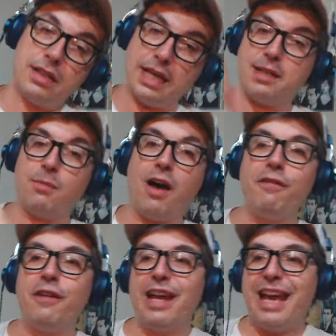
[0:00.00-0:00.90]
takes him
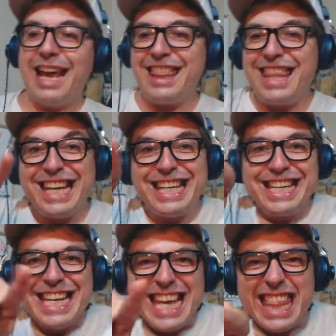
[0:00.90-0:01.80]
off, and
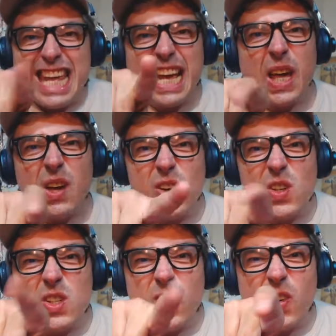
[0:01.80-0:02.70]
then
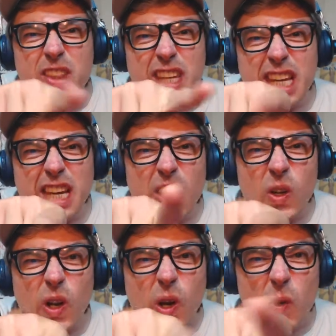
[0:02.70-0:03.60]
goes for the
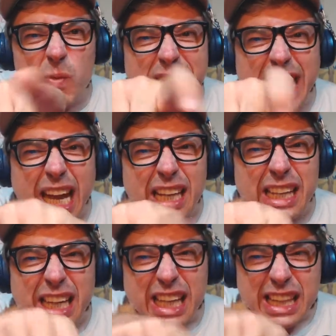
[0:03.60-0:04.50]
earlobe
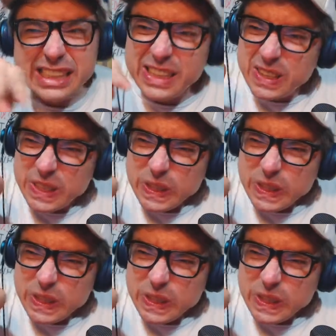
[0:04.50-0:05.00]
again. He just goes,